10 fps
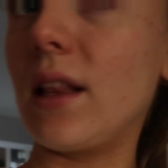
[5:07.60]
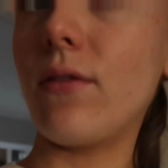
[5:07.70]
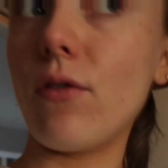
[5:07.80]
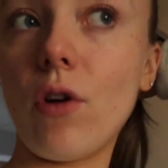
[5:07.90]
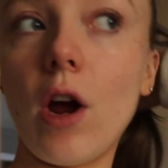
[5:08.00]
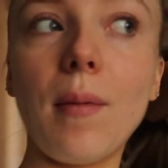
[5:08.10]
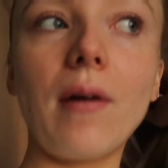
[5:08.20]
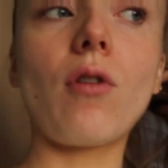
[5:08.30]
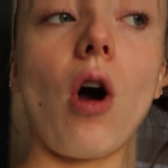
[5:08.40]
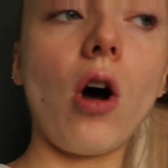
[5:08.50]
living room.
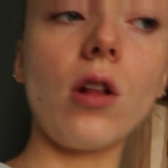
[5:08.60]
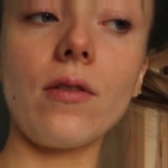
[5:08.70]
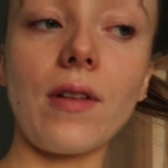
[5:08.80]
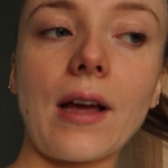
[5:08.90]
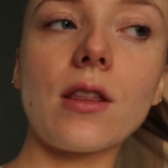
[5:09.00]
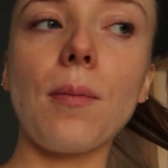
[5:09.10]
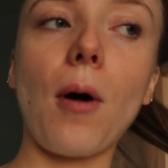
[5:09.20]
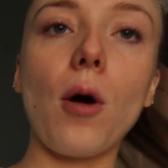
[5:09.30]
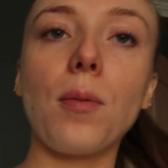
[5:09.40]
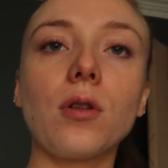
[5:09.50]
I've got all of like the
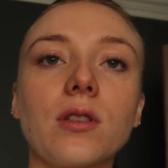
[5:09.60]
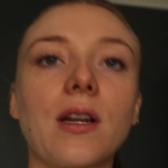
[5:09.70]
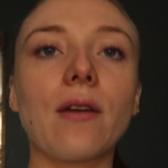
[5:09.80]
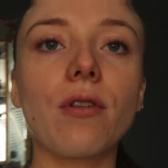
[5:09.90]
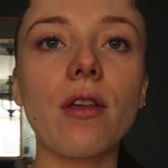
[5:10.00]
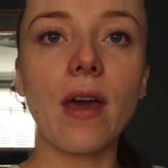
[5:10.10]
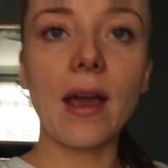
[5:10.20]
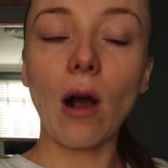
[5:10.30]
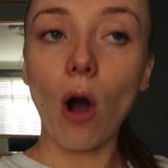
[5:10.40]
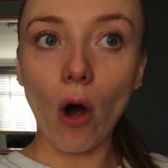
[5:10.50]
baubles and
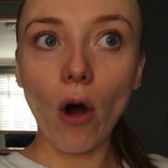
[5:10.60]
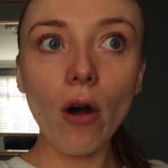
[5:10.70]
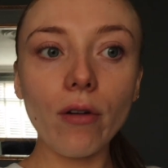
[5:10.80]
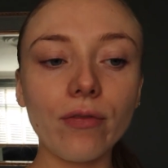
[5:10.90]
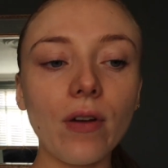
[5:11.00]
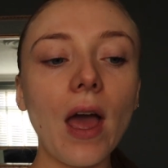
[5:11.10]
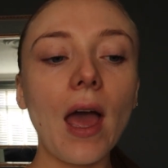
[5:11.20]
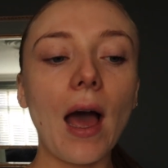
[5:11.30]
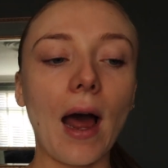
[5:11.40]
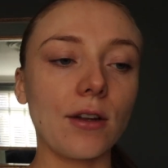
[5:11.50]
everything off,
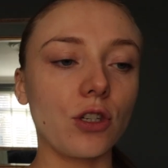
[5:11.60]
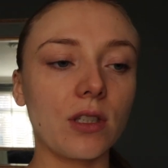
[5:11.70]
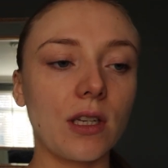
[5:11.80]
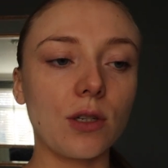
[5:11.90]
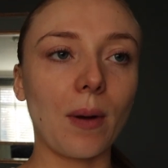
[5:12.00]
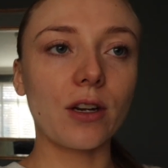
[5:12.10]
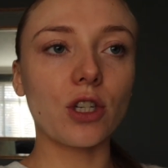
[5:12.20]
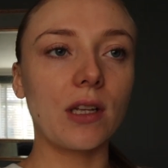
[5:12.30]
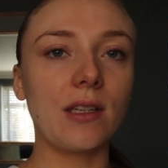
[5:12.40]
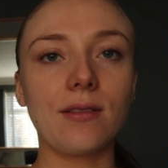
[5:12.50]
I just need to
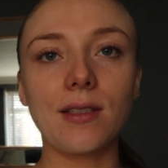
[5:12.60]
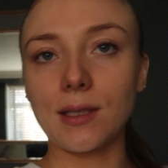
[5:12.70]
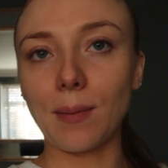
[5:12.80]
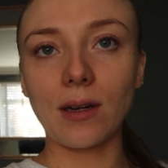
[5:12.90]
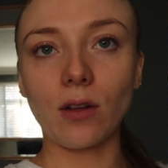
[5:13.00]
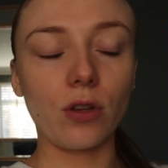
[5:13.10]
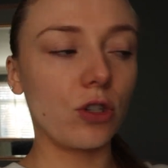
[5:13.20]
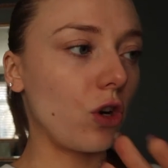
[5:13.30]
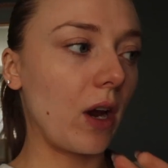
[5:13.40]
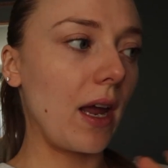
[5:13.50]
actually dismantle the
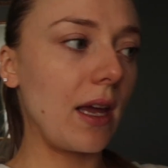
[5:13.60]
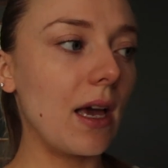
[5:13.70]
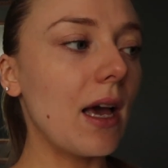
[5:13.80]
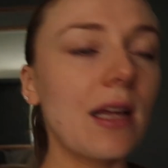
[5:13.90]
tree,